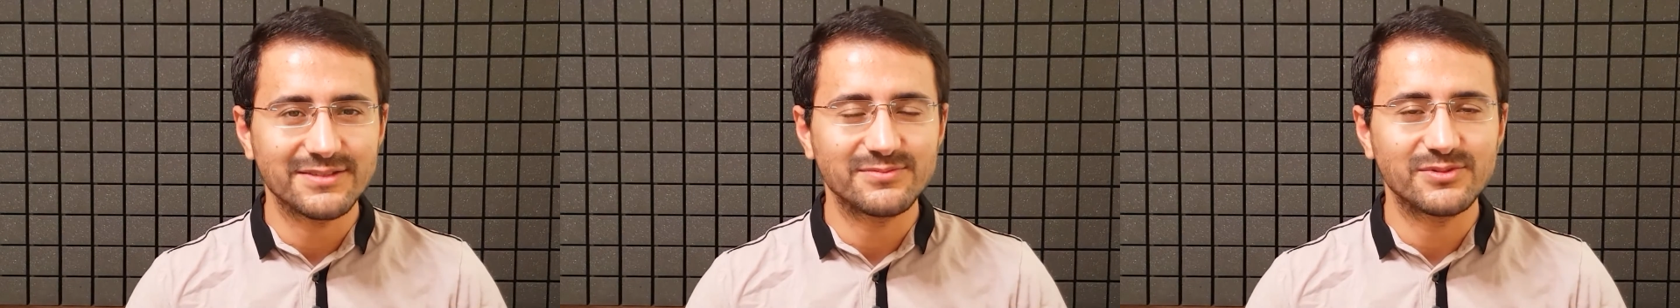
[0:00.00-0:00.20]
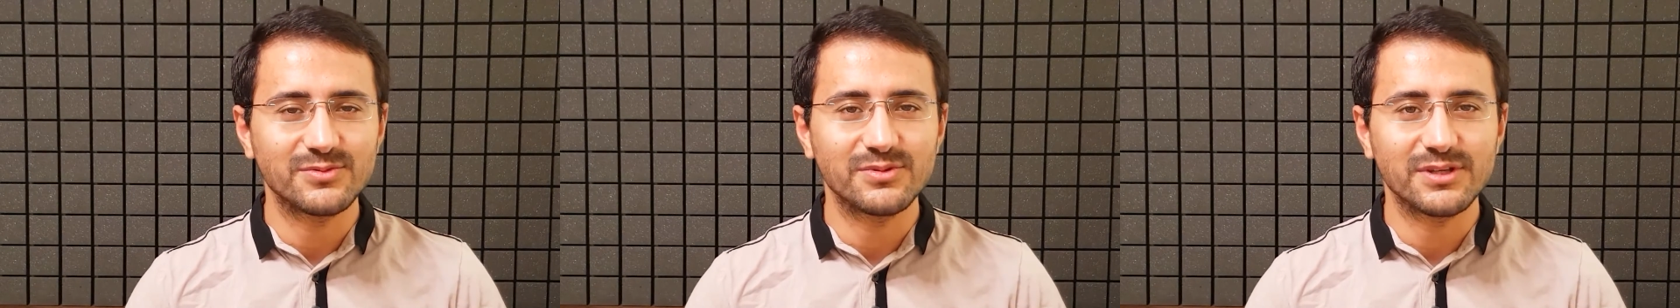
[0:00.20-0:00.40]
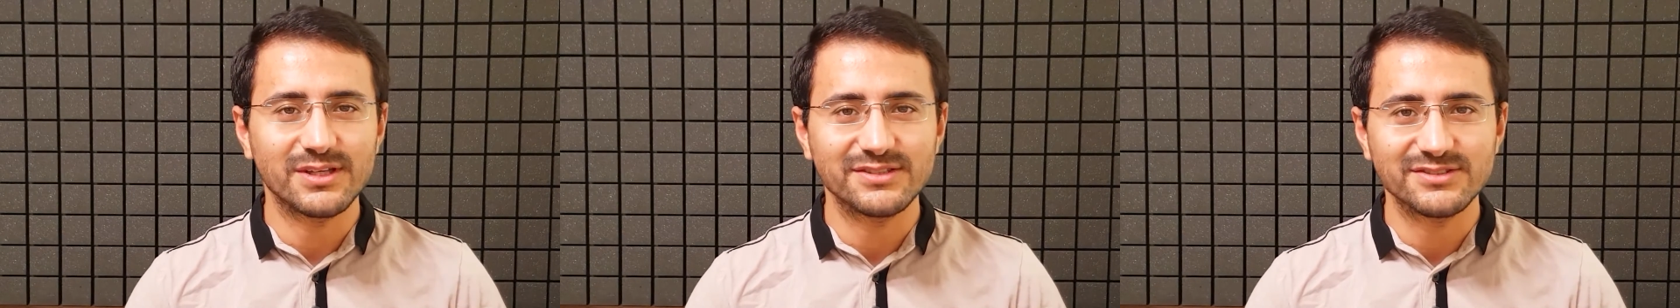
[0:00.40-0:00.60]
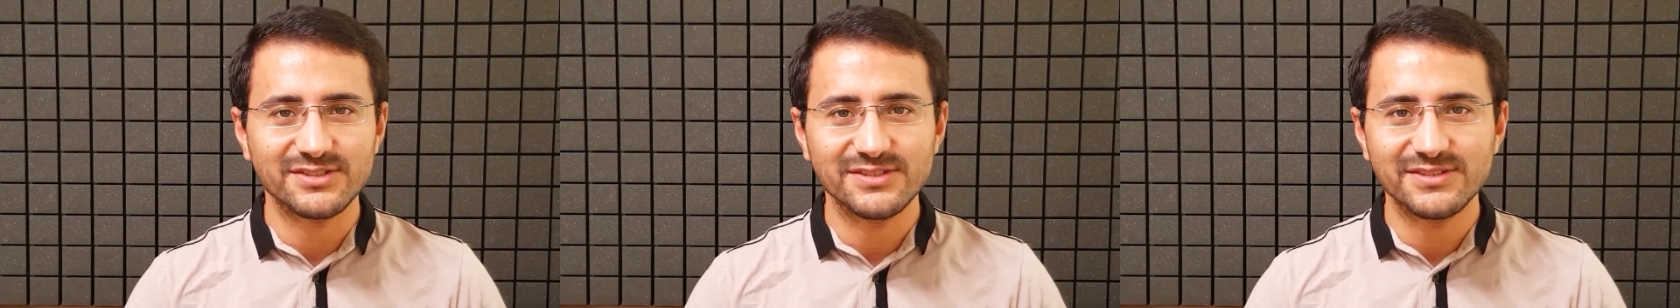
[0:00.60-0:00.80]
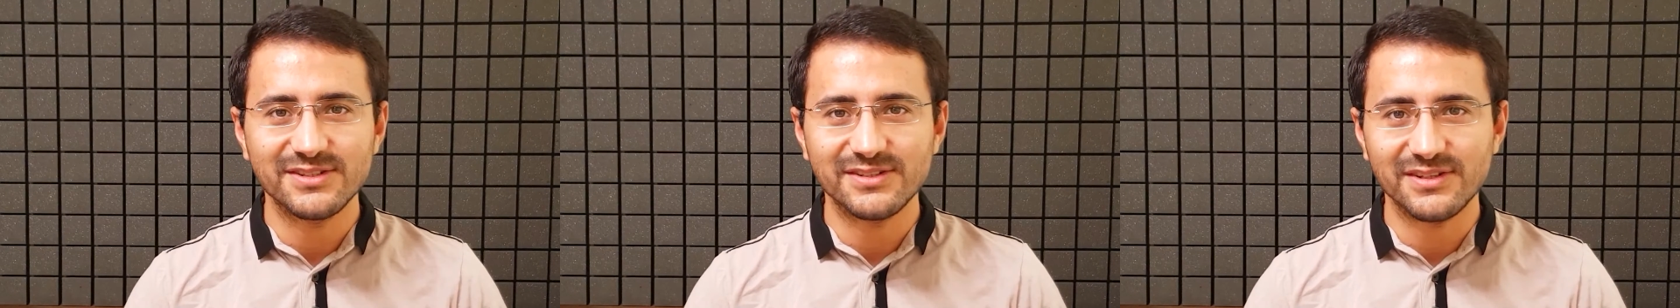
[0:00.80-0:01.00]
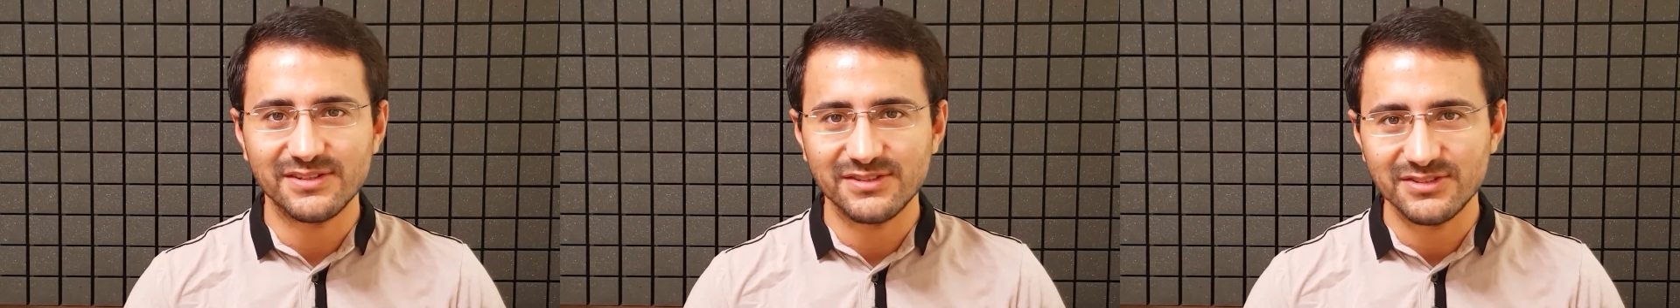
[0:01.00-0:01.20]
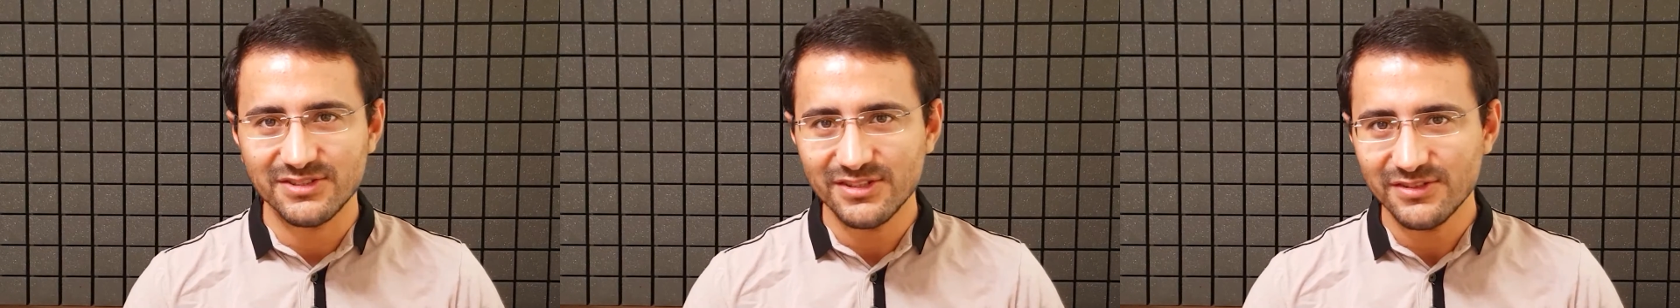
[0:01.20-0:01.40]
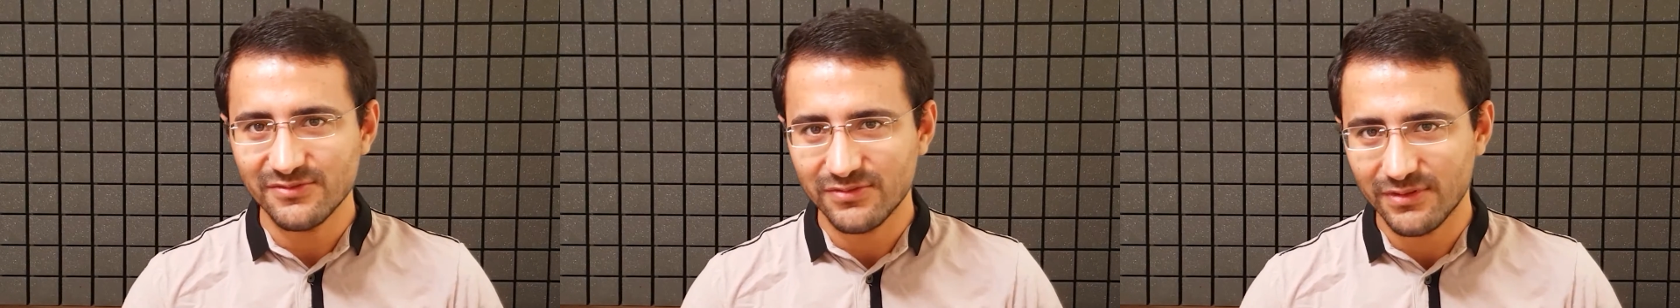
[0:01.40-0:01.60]
him to be considered a
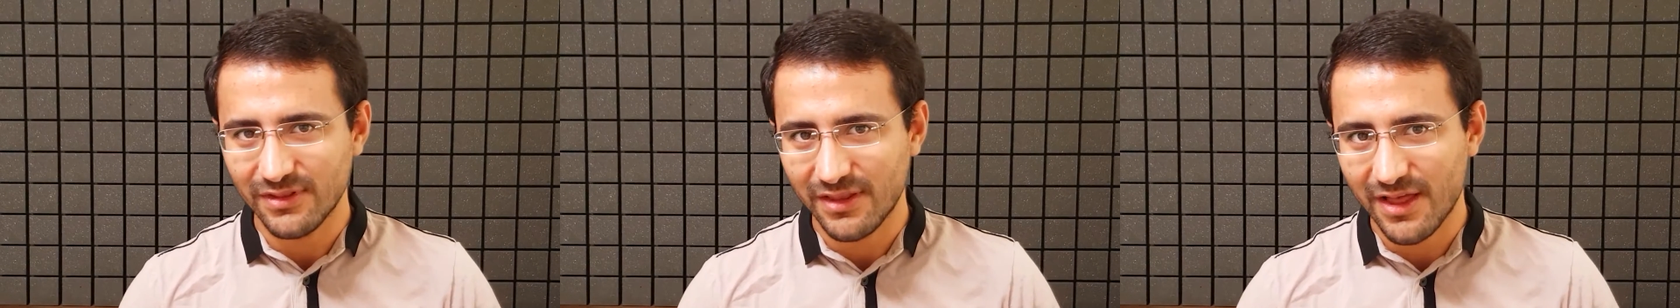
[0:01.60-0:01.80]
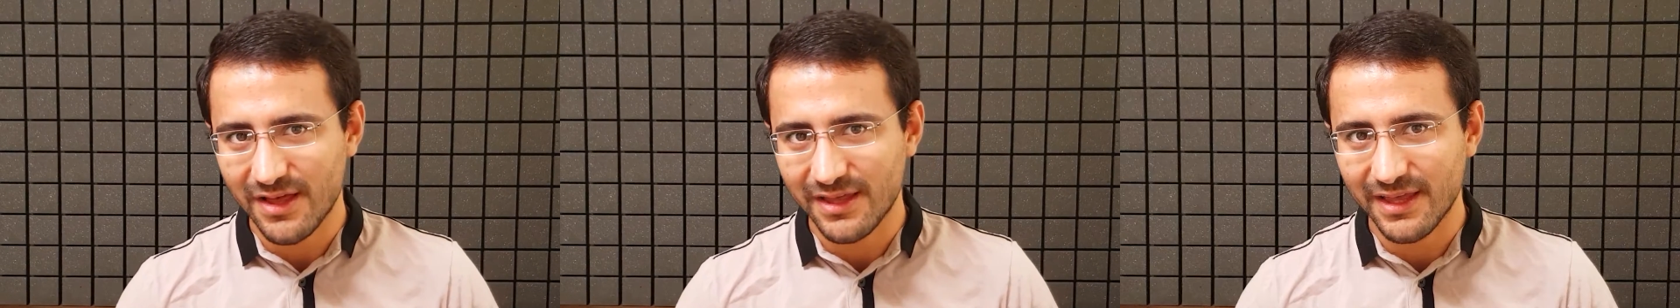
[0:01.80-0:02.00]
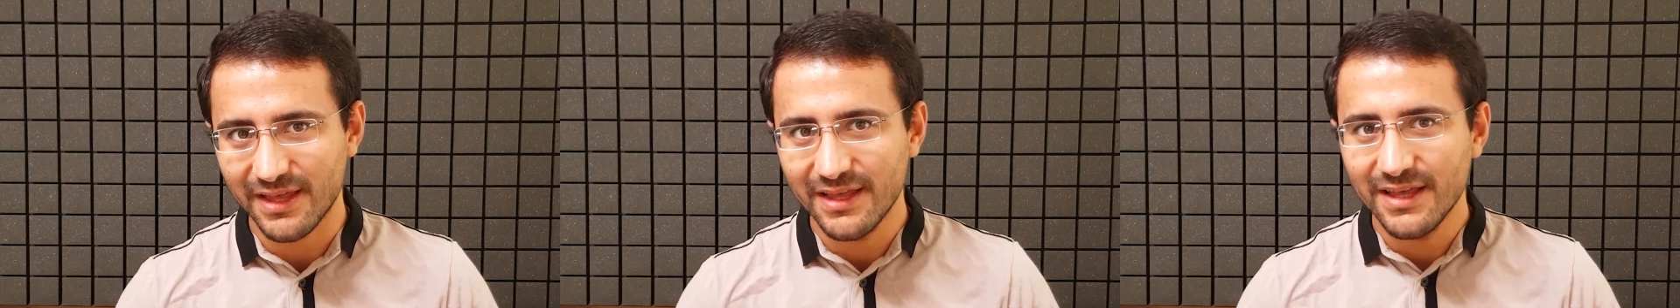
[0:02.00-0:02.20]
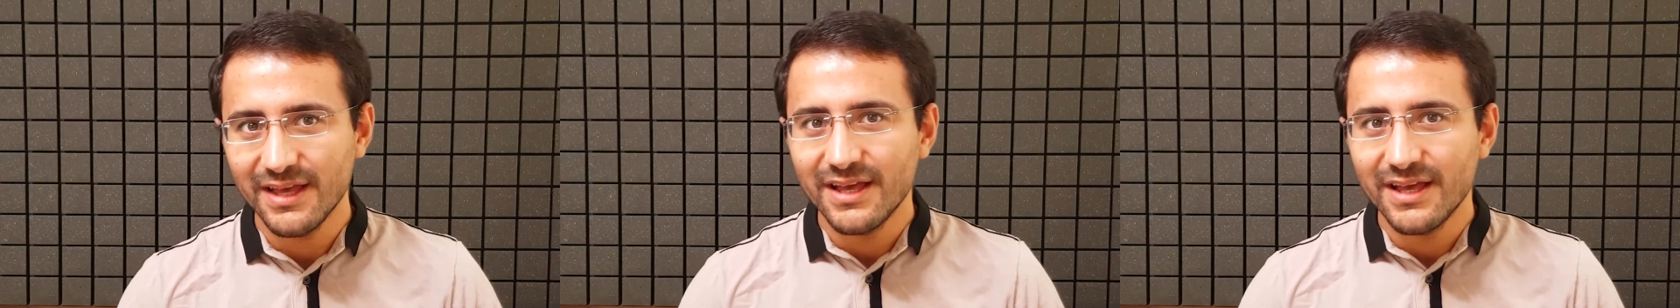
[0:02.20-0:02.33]
deceitful liar.